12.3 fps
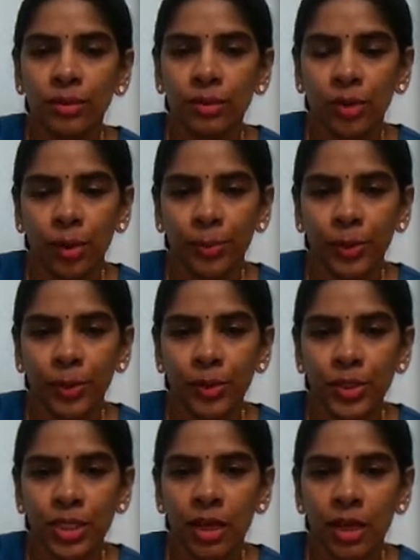
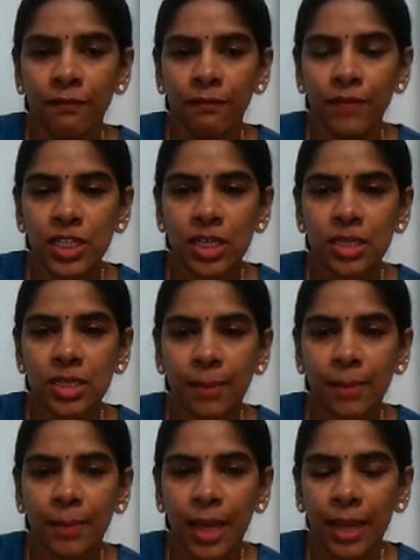compounds which
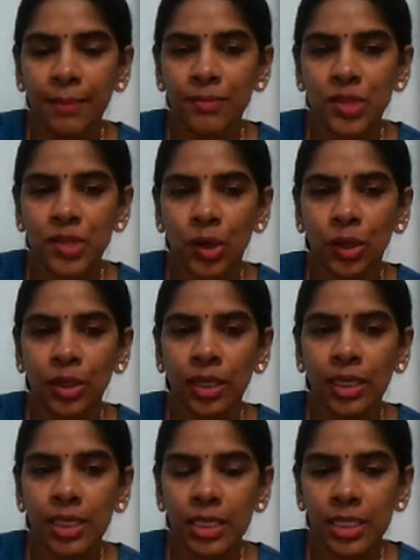sublimes on
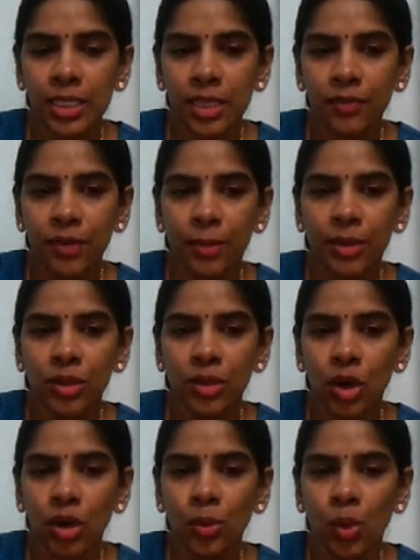heating from a
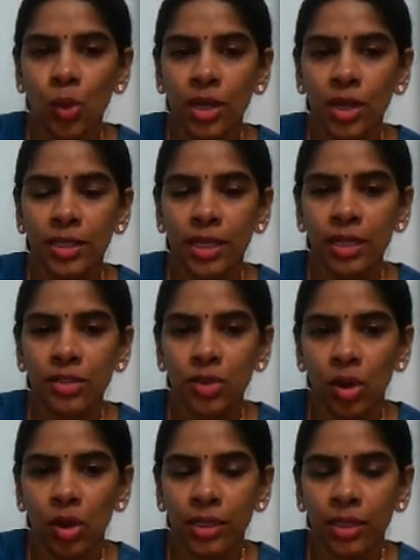non-volatile
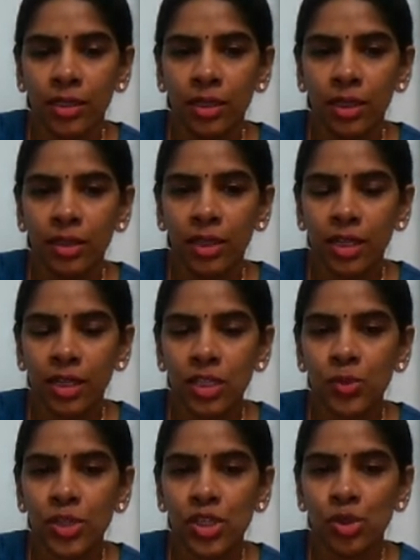solid, that is,
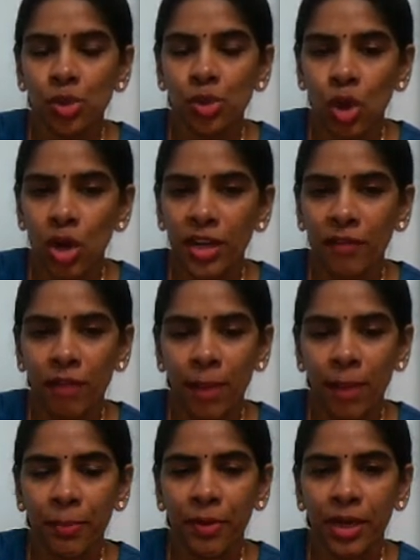which do not
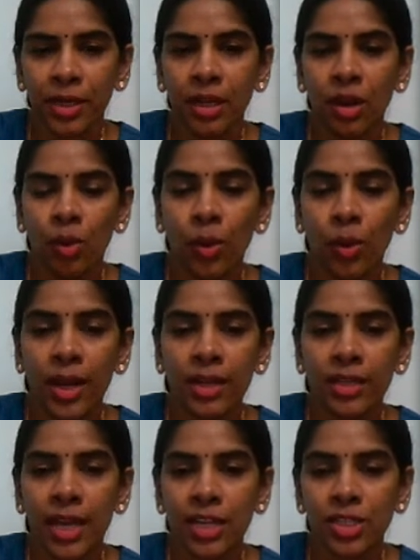evaporate
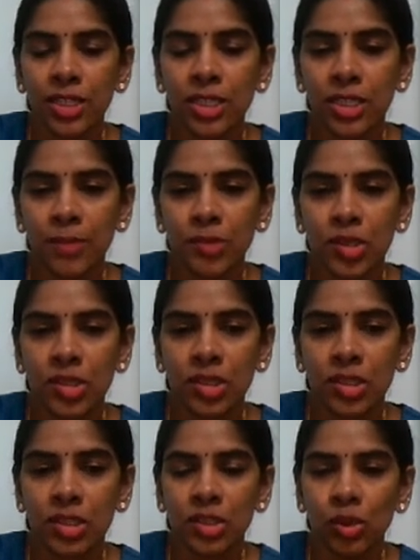while gaseous substance
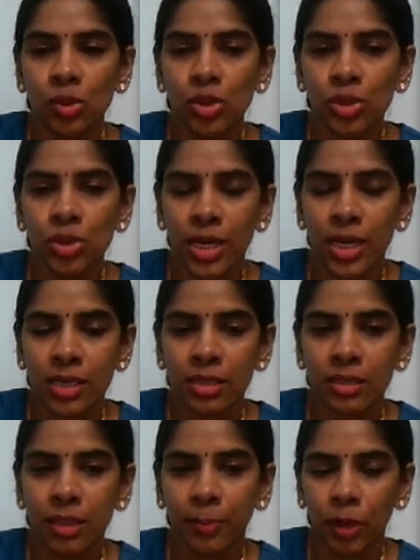is cooled to get
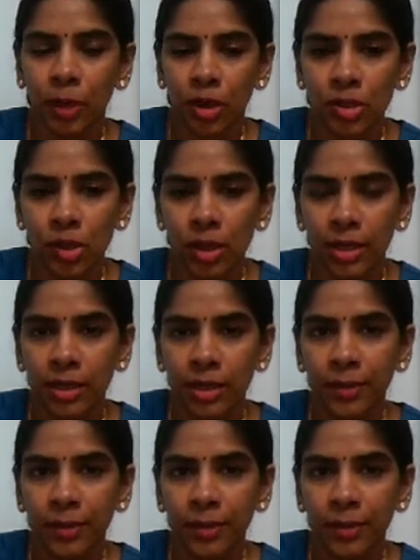the pure solid.